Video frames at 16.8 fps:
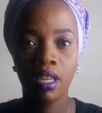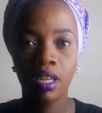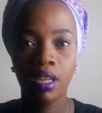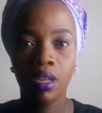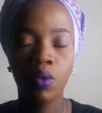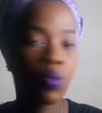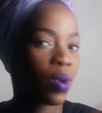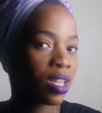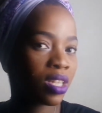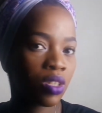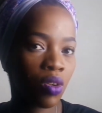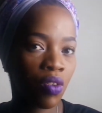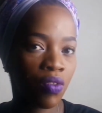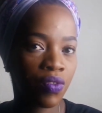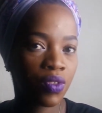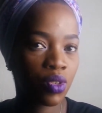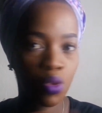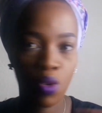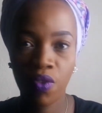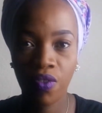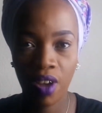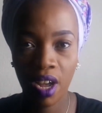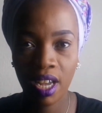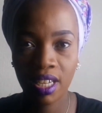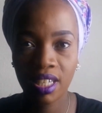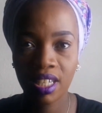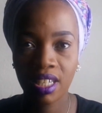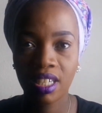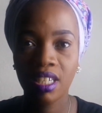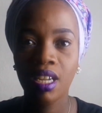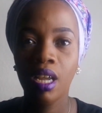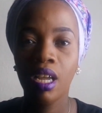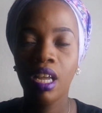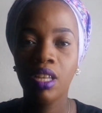it wears off so fast.
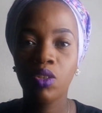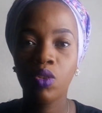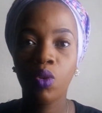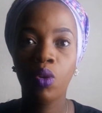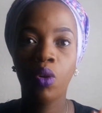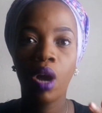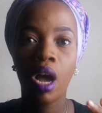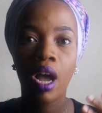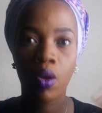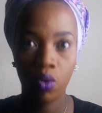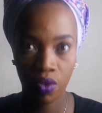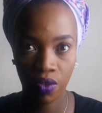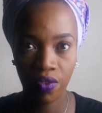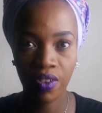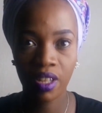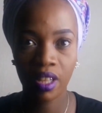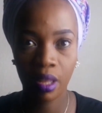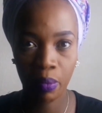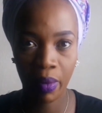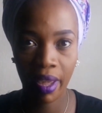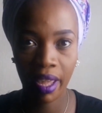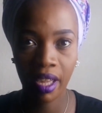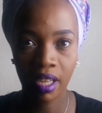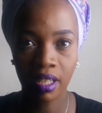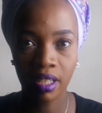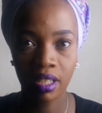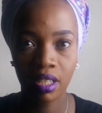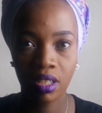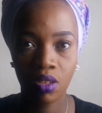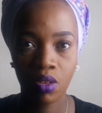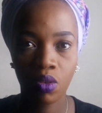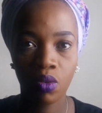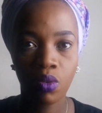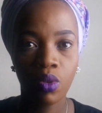So I could feel the pain, you
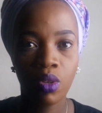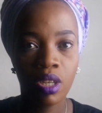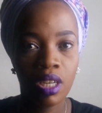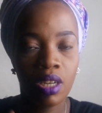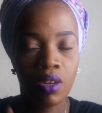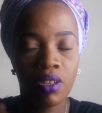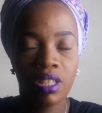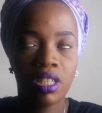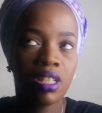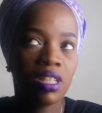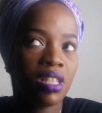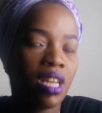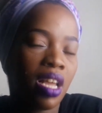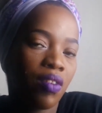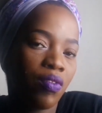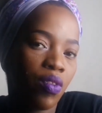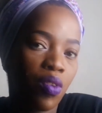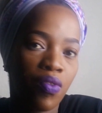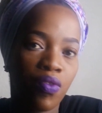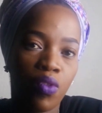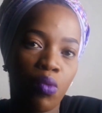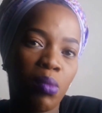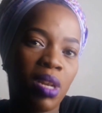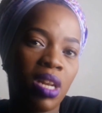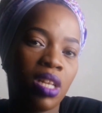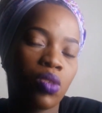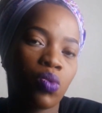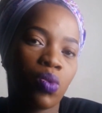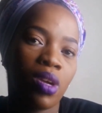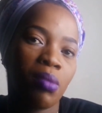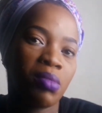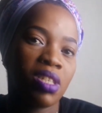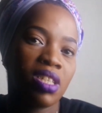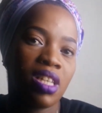know. It was just like for a few minutes where
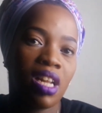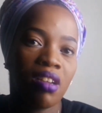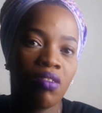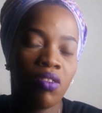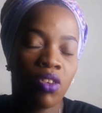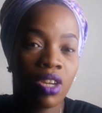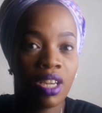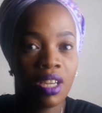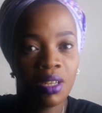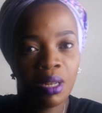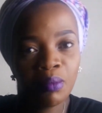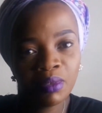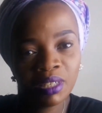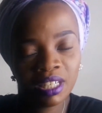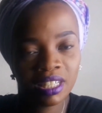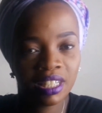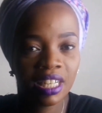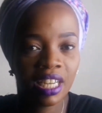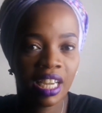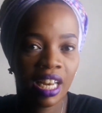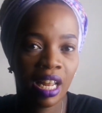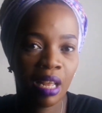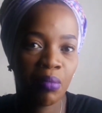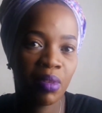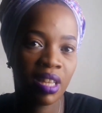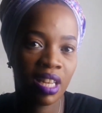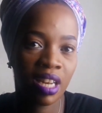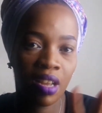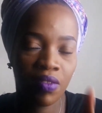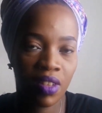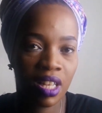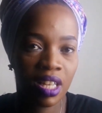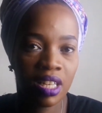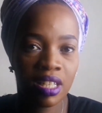I'm just like, okay, let me just take a nap, and then
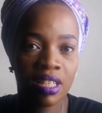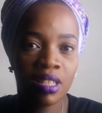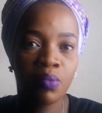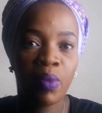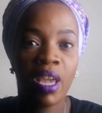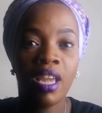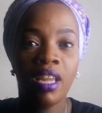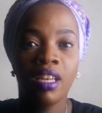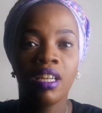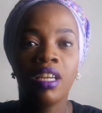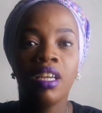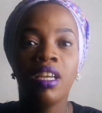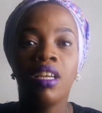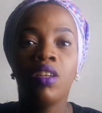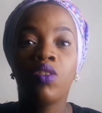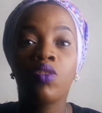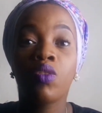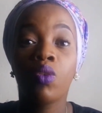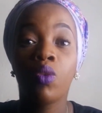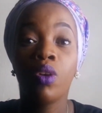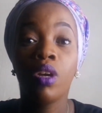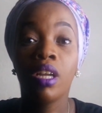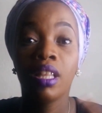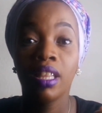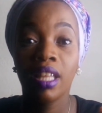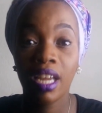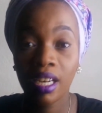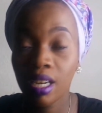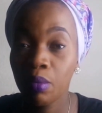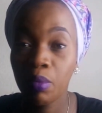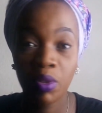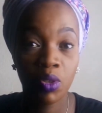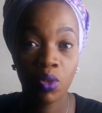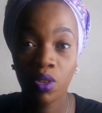after that there's pain. So that
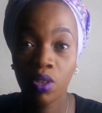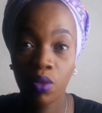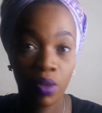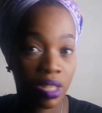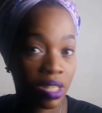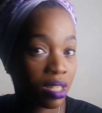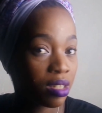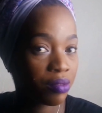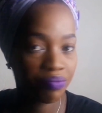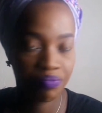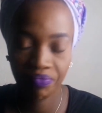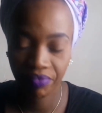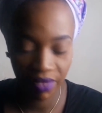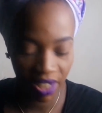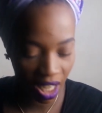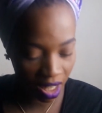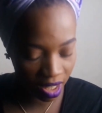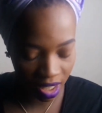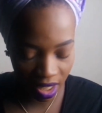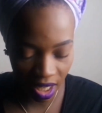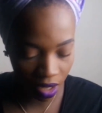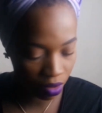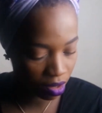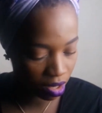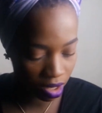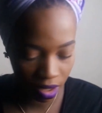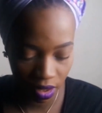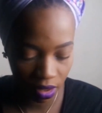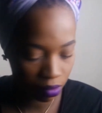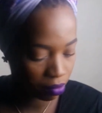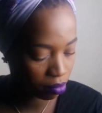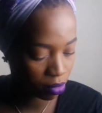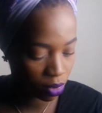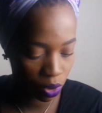epidural was hands down
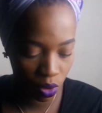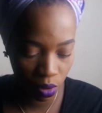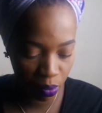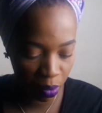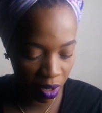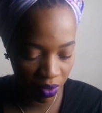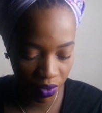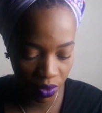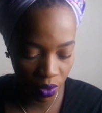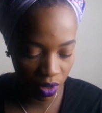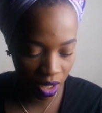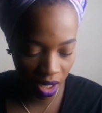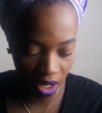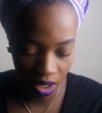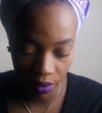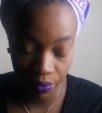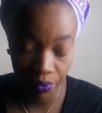the most painful thing.